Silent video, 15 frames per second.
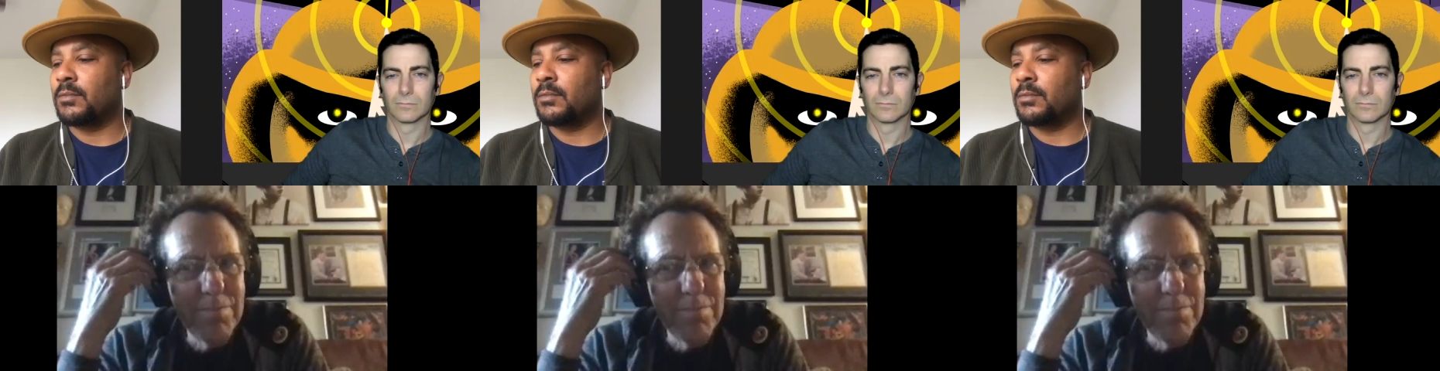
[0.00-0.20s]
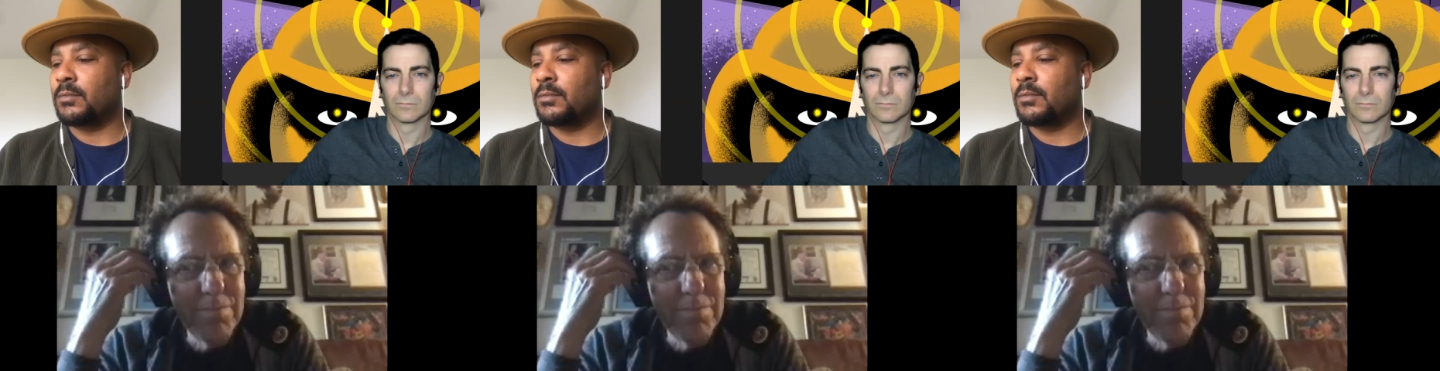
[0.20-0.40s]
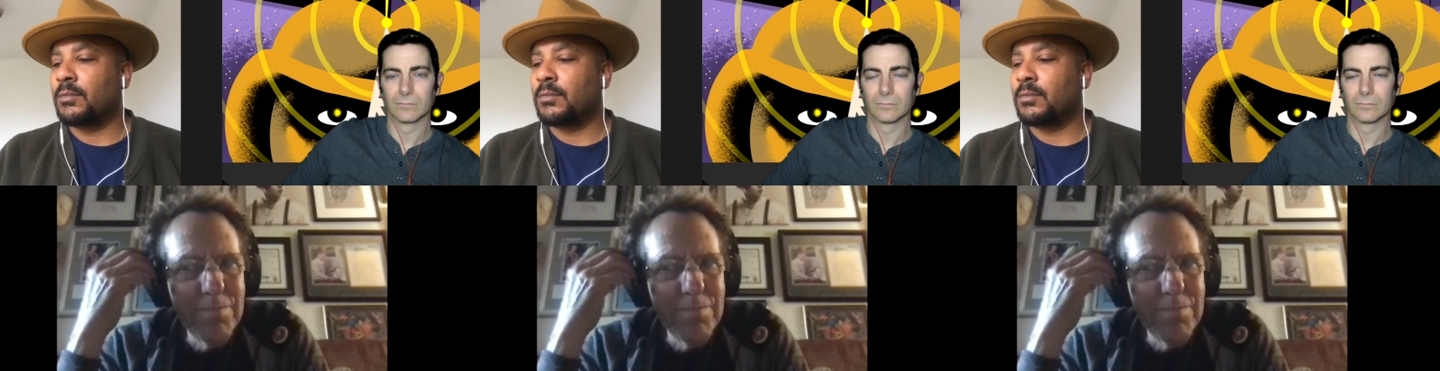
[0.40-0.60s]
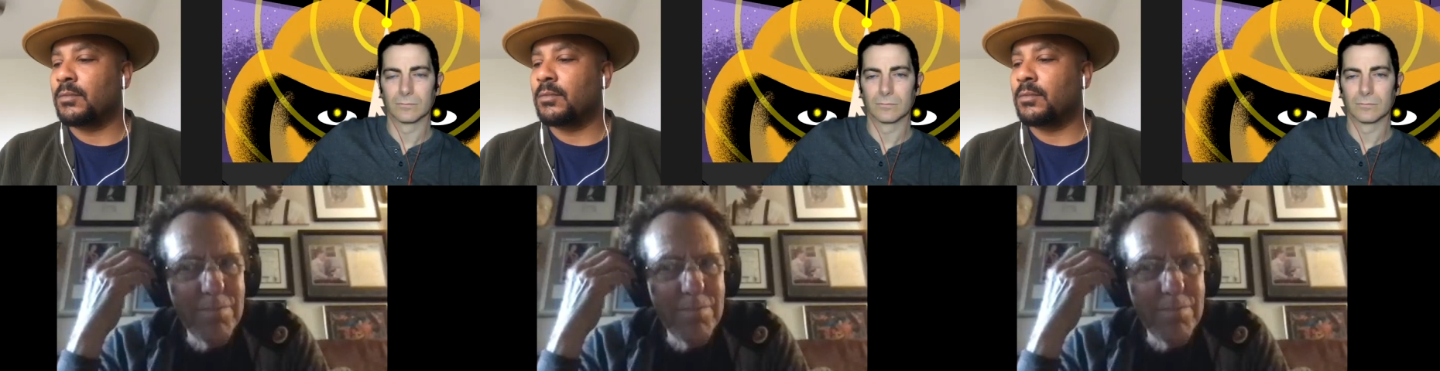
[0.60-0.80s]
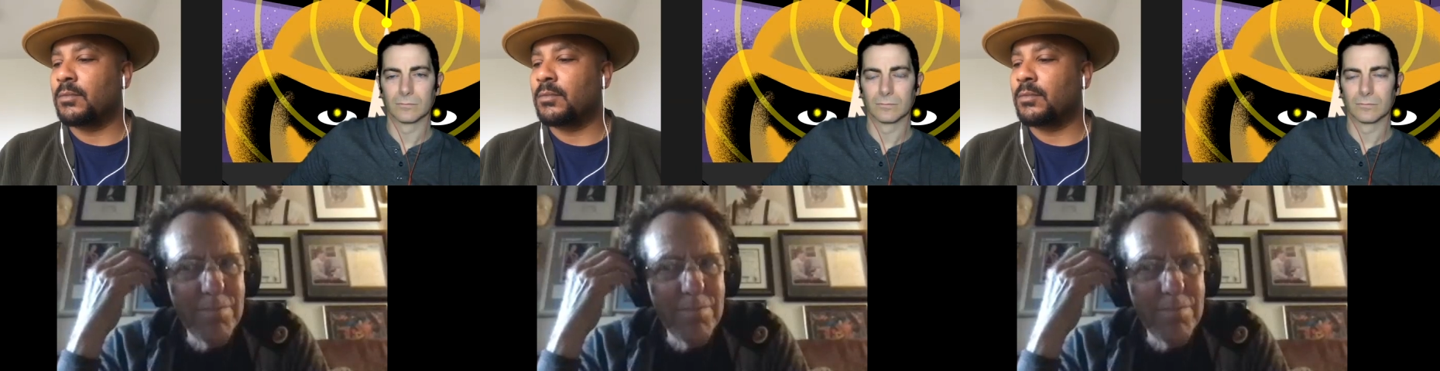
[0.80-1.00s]

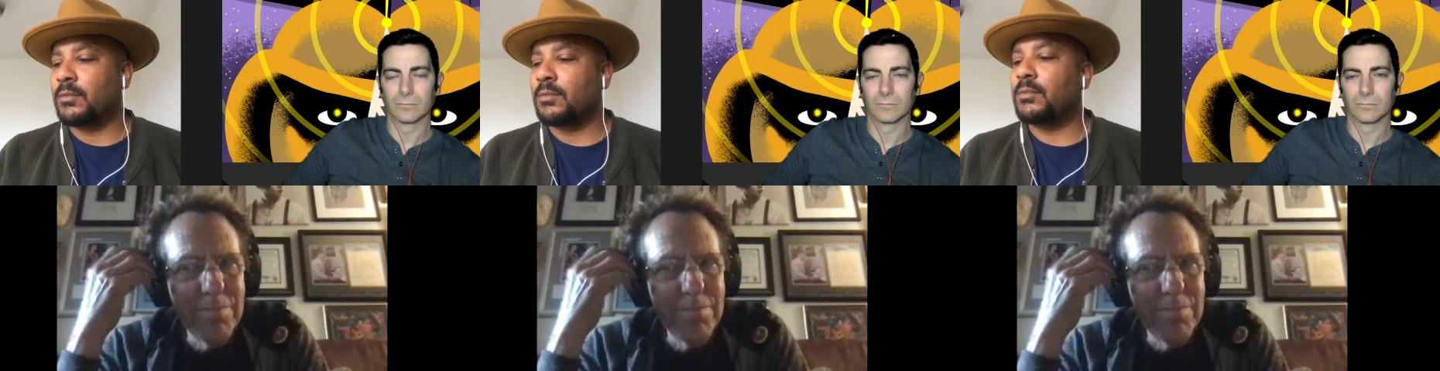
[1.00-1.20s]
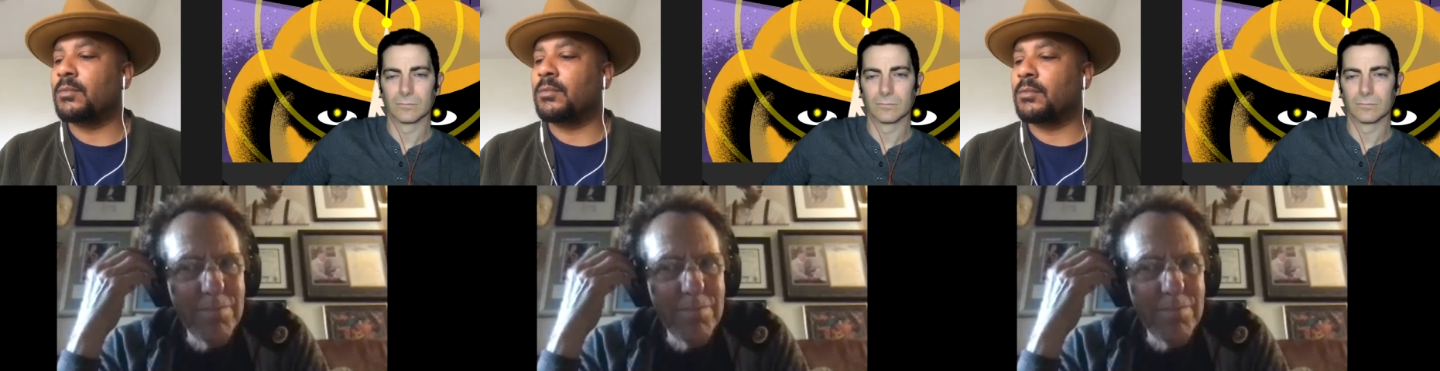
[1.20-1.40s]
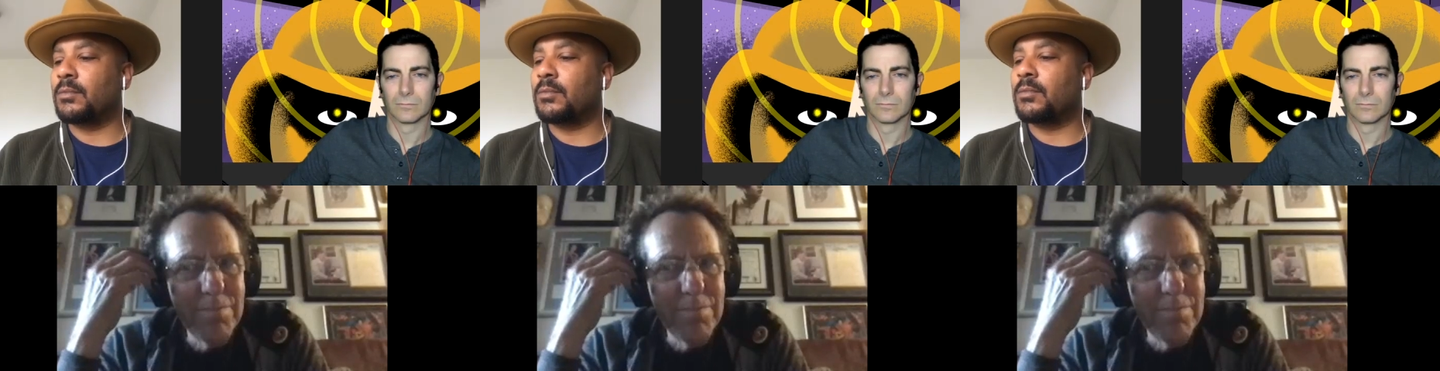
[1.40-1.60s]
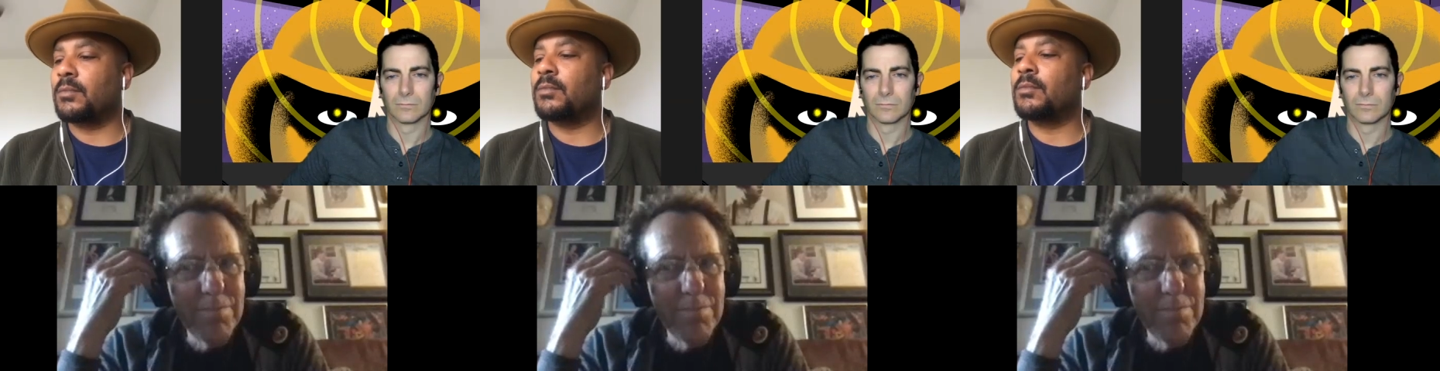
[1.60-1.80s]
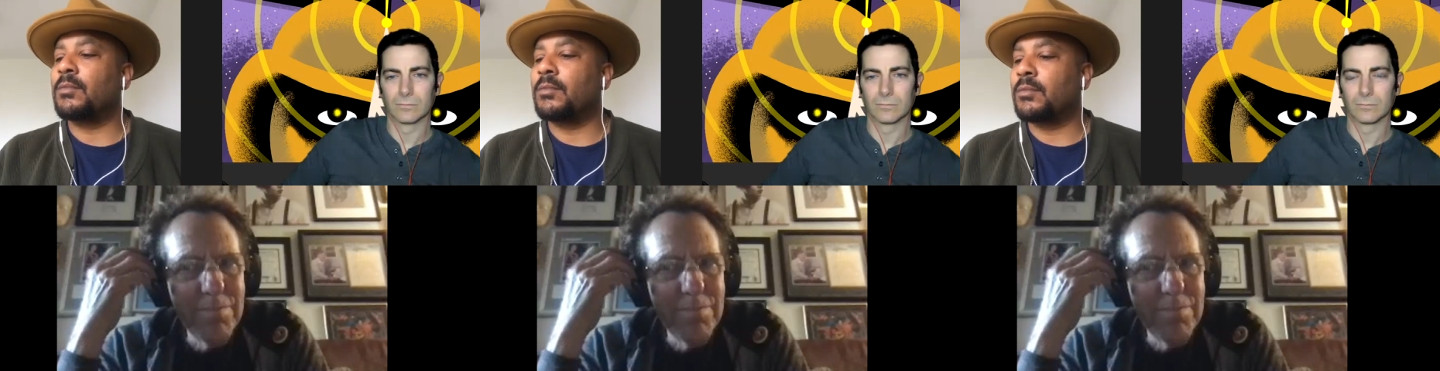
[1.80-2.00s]

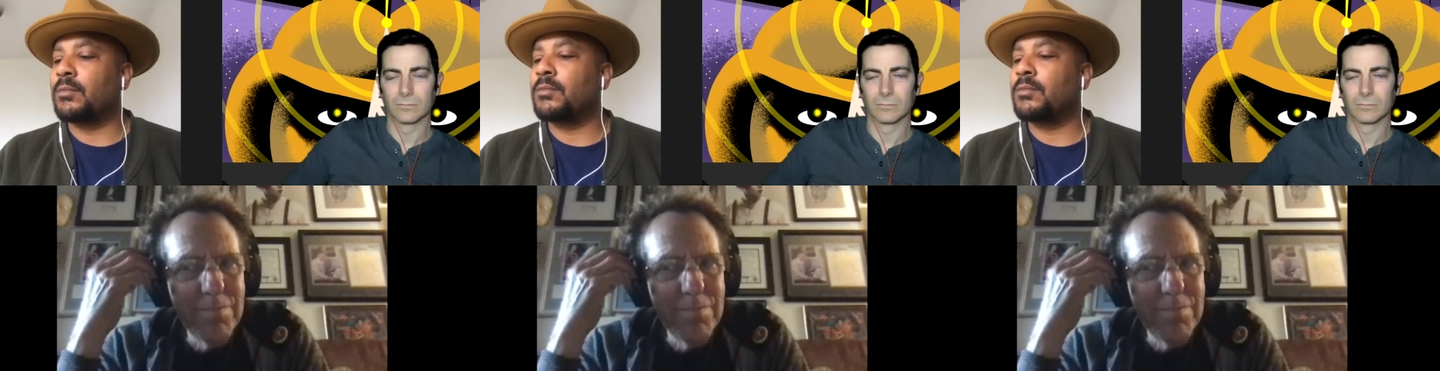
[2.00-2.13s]
[no speech]